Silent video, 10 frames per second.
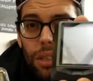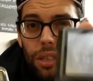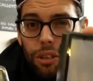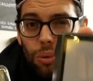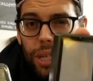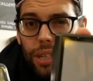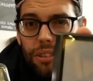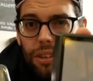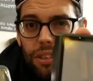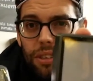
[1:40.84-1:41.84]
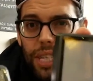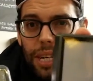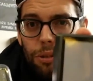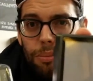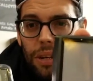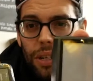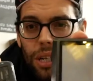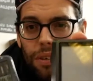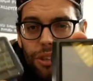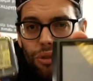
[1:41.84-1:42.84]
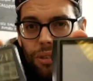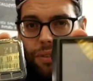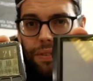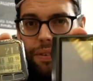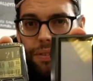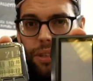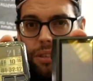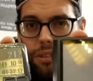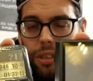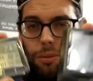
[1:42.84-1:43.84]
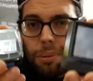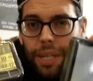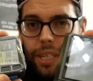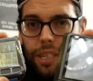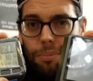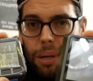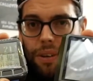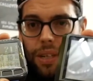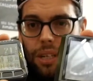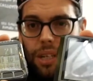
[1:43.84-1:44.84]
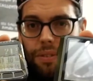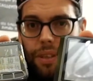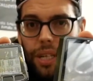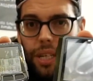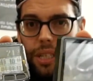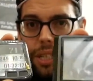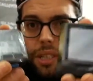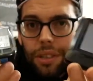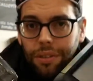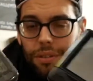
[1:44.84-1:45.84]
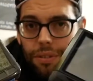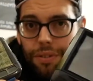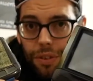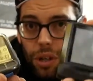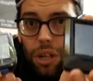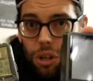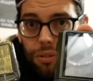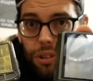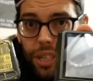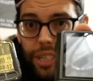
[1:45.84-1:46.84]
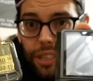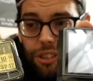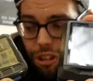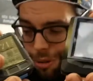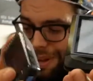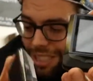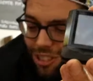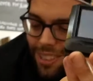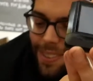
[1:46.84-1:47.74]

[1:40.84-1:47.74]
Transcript: This one has 17 hours battery life, this runs for 15, so there's plenty of battery life there for a lot of riding, I should imagine.